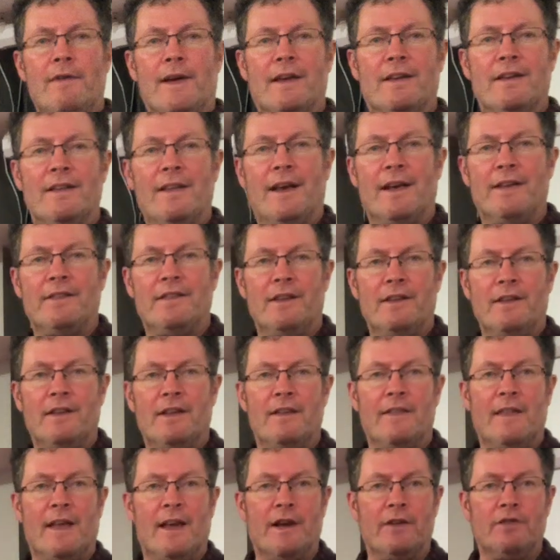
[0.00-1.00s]
recognising
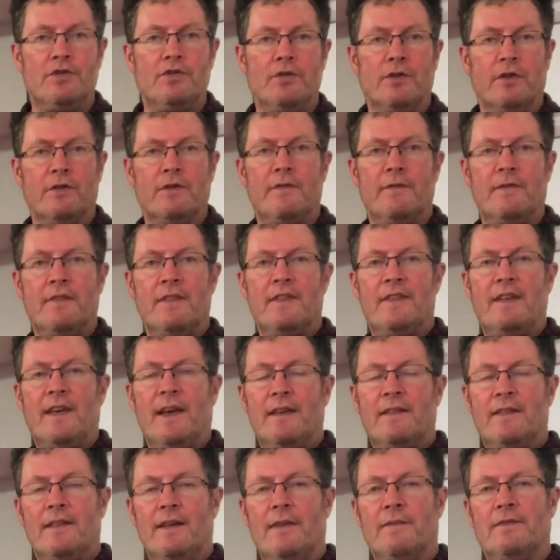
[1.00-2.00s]
that they are short of
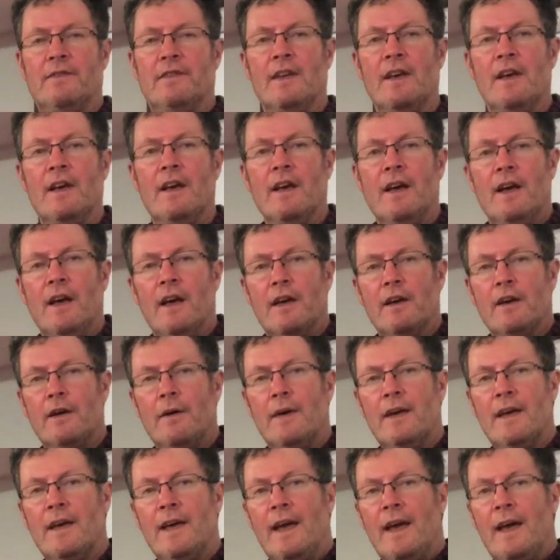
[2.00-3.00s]
detectives, are
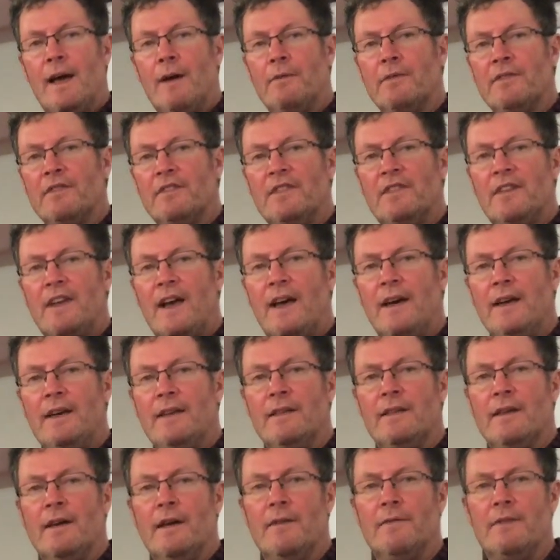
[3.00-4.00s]
going
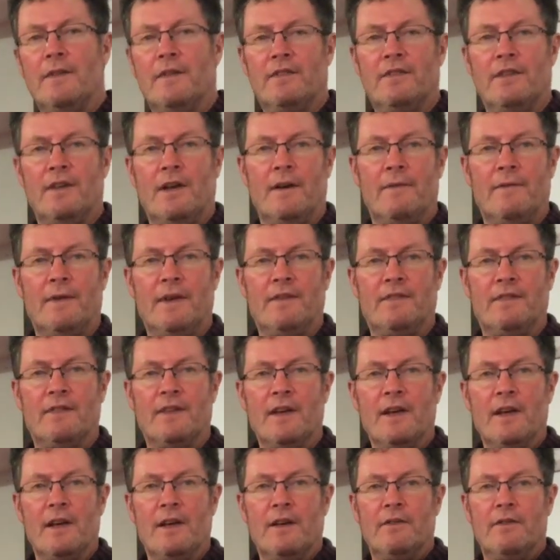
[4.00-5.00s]
outside of the service
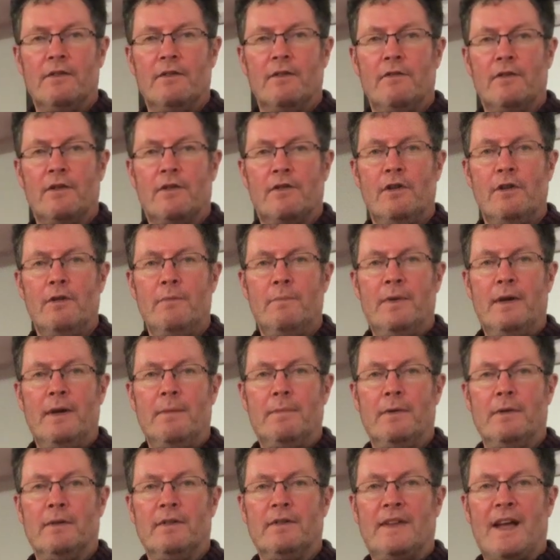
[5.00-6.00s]
to recruit
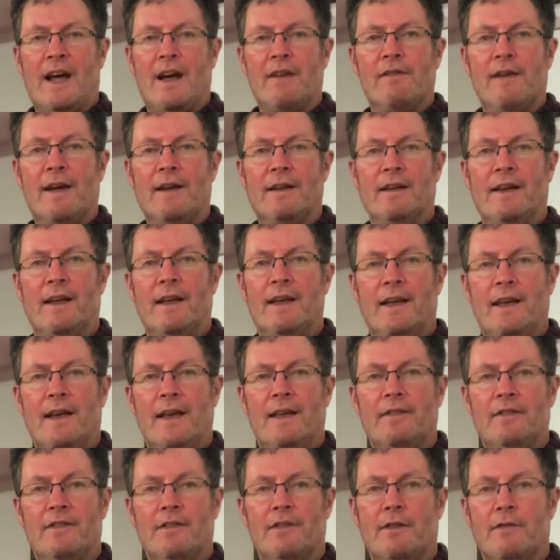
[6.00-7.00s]
people directly
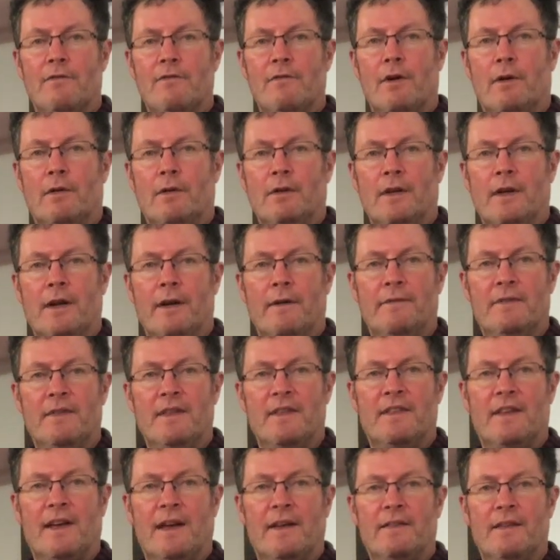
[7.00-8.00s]
into the role of
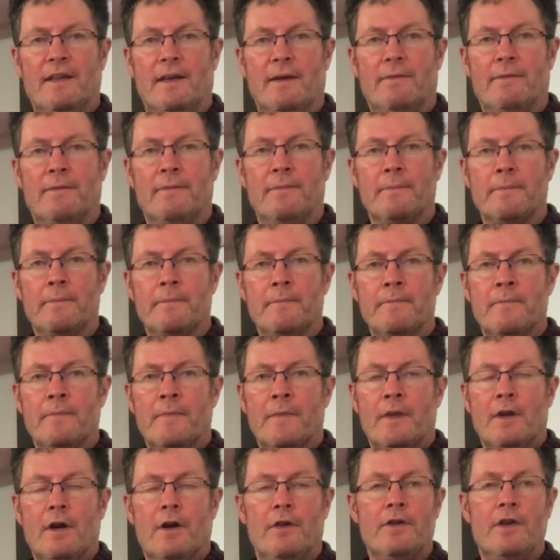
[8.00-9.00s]
detective.
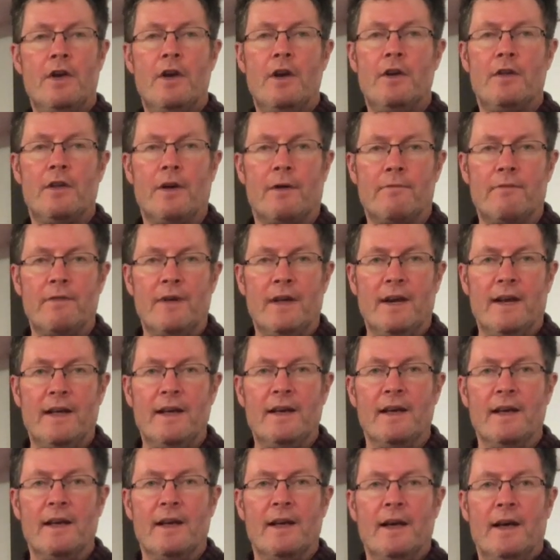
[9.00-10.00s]
Unheard of,
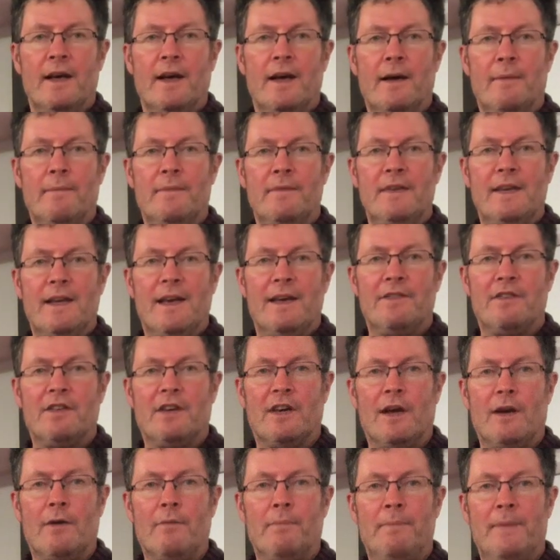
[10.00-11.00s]
really. Years
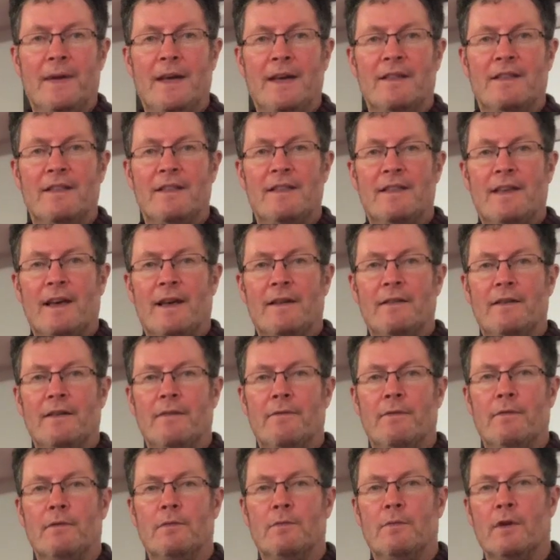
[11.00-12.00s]
ago, being a
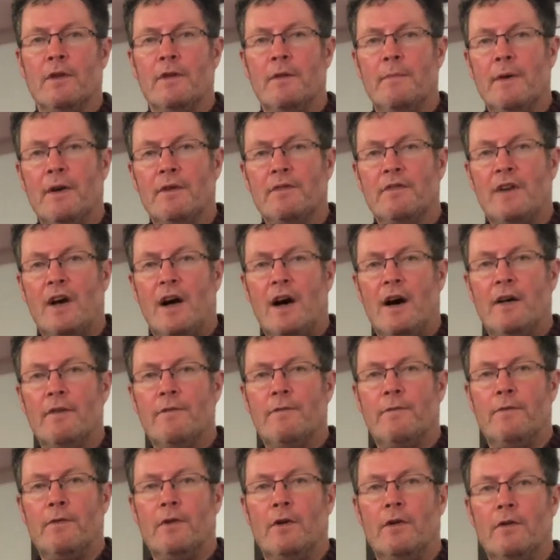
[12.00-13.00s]
detective was one of the most
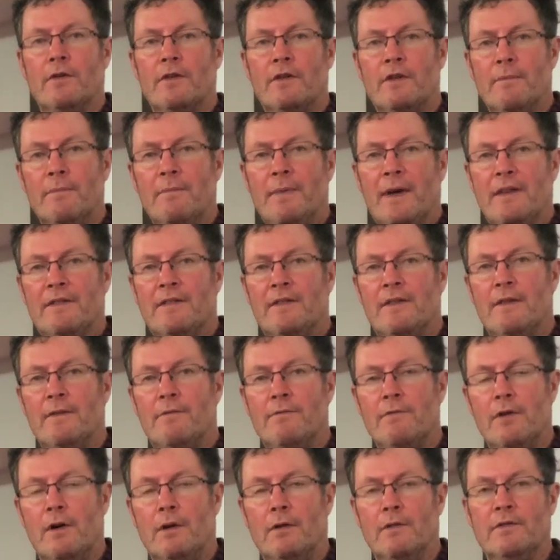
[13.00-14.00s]
hard-fought
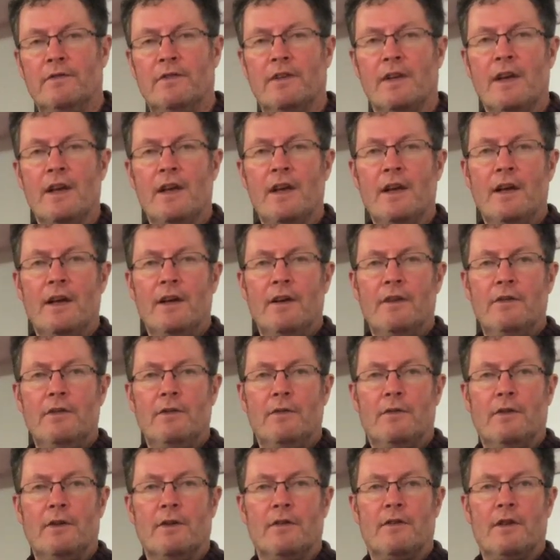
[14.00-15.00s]
competitive roles
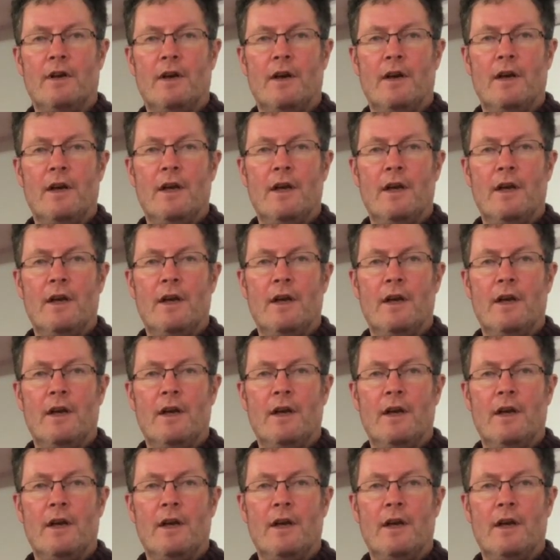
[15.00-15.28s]
you could